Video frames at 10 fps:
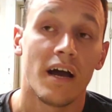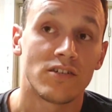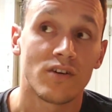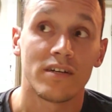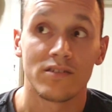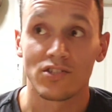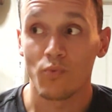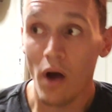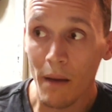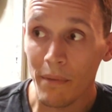I tried to
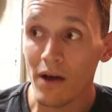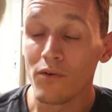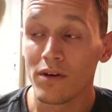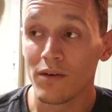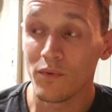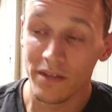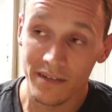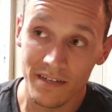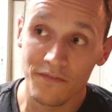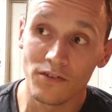swap out with a
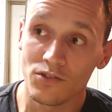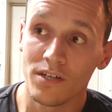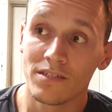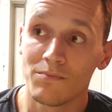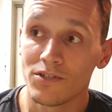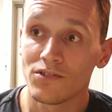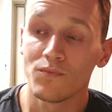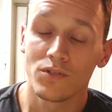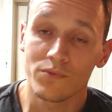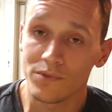different
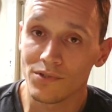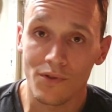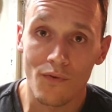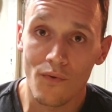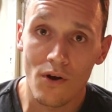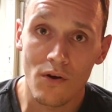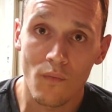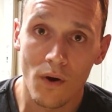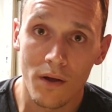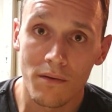transmission, which was the
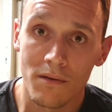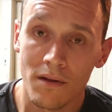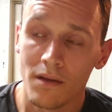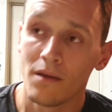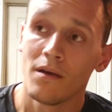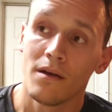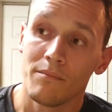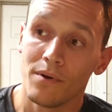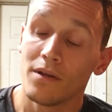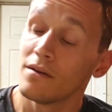wrong one,
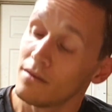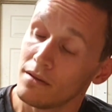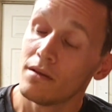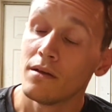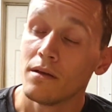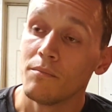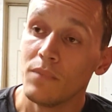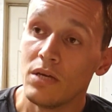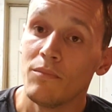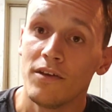but
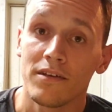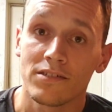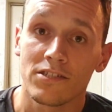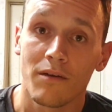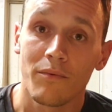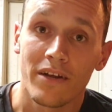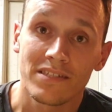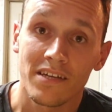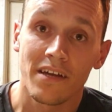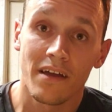me being as stubborn
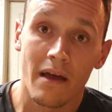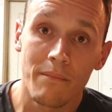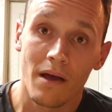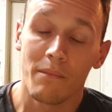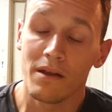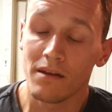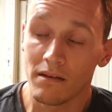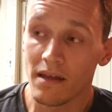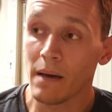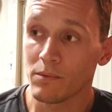as I am, I made an
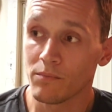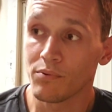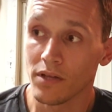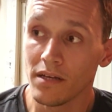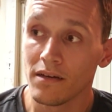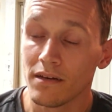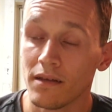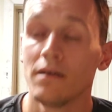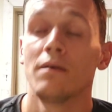adapter plate,